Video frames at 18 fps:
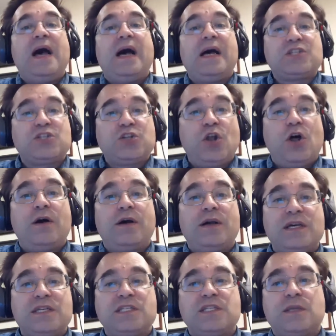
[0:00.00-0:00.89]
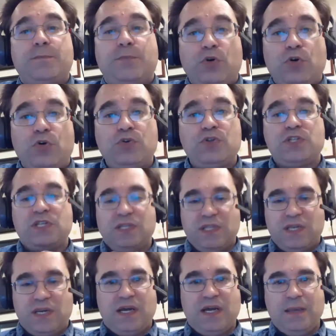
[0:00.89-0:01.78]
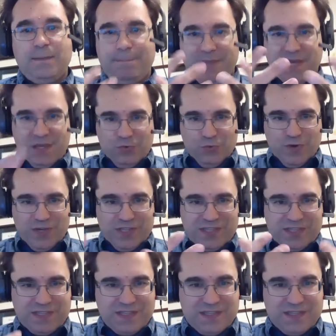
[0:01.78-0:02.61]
as long as the person that I meet with